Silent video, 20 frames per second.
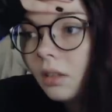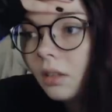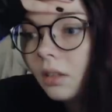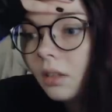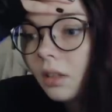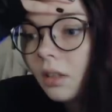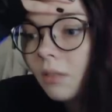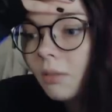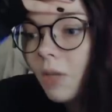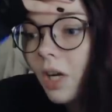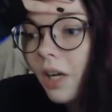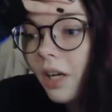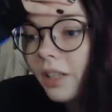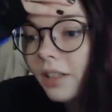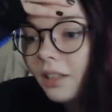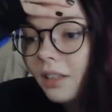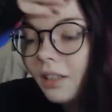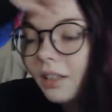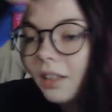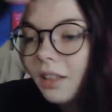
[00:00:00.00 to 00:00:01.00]
Come
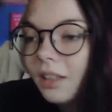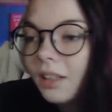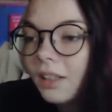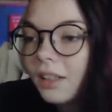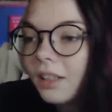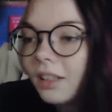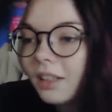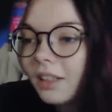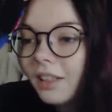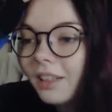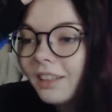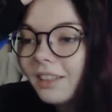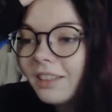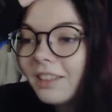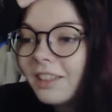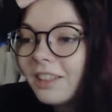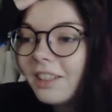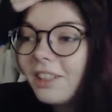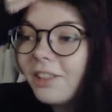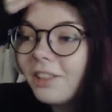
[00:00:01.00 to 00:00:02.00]
on.
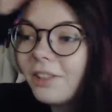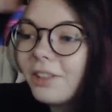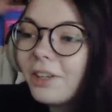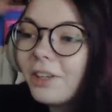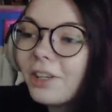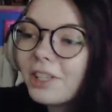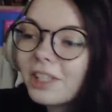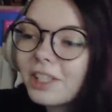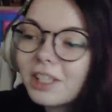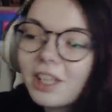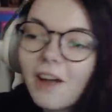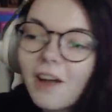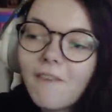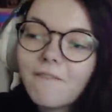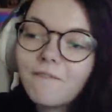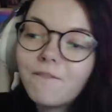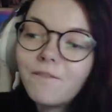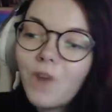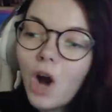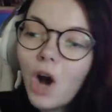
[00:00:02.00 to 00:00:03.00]
Use the
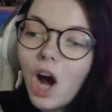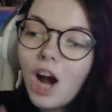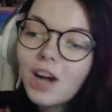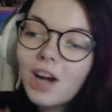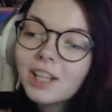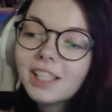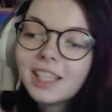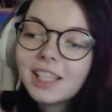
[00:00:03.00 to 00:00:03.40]
force,